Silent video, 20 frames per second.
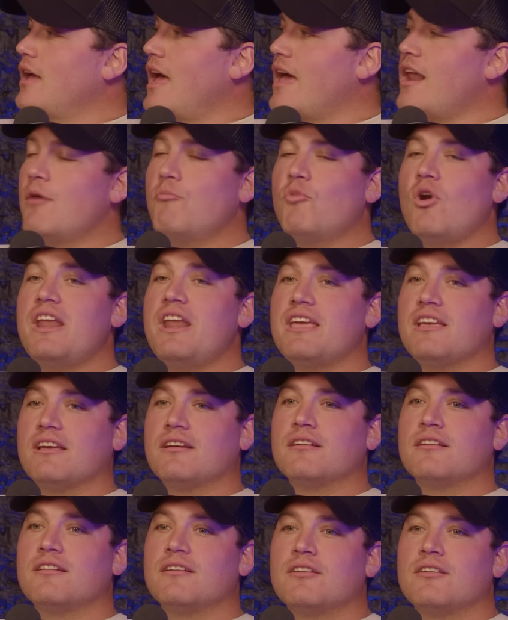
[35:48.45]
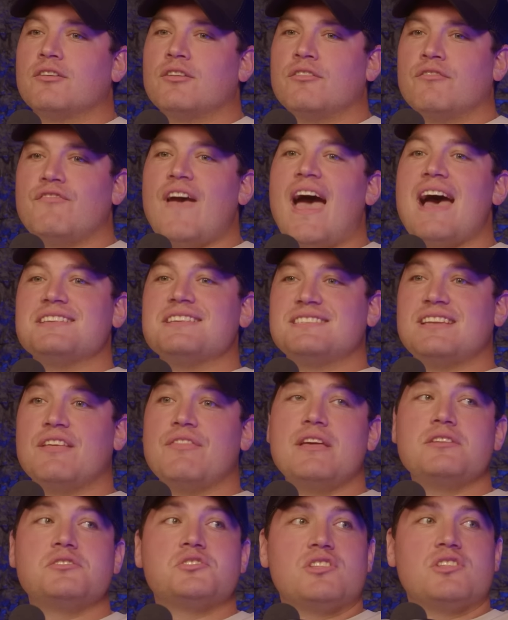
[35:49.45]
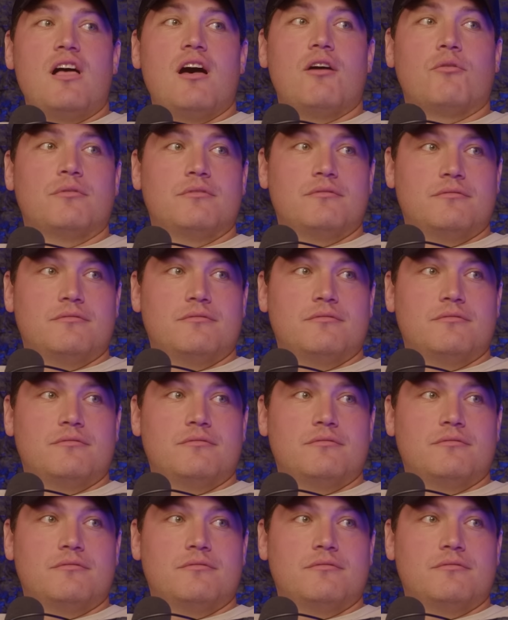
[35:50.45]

And I'm running fast and then slow.